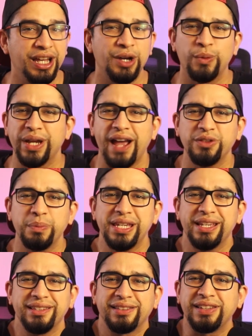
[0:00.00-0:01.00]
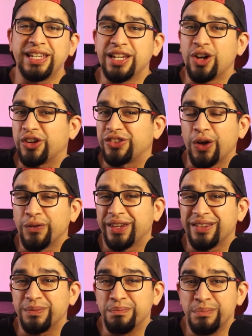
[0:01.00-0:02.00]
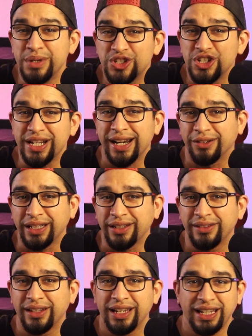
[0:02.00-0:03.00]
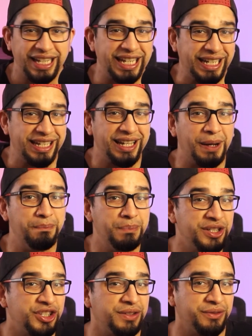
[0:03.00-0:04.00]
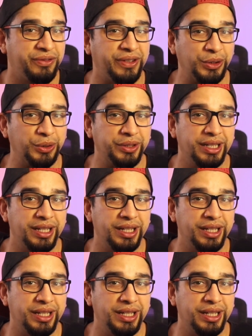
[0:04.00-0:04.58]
we have to begin seeing ourselves as missionaries in a mission field.